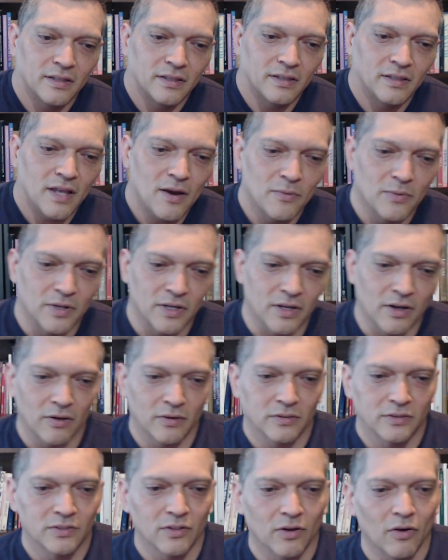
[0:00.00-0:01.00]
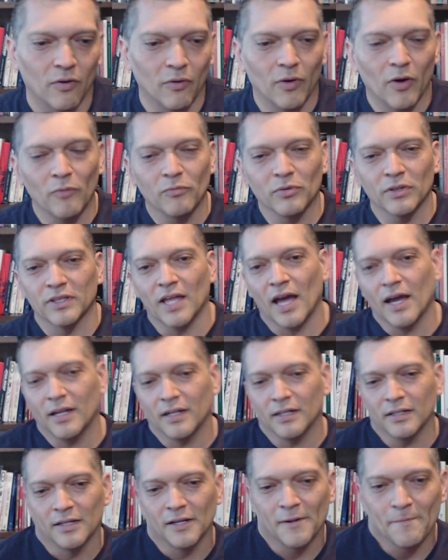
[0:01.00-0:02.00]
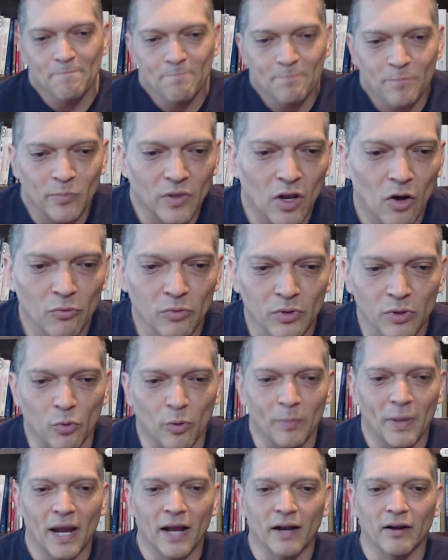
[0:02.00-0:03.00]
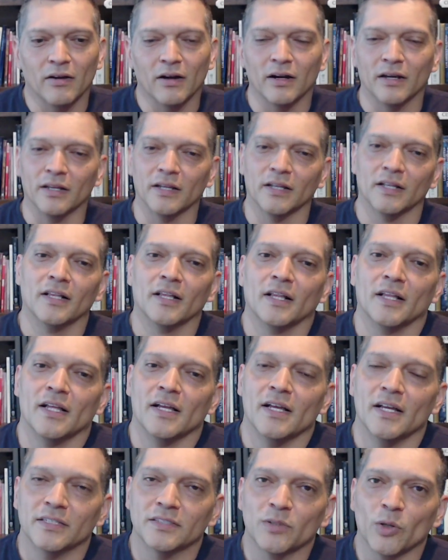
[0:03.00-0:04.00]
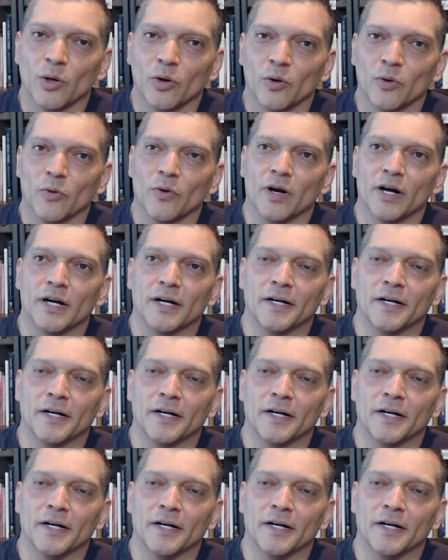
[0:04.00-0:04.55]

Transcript: there we go. So hopefully we're back on. So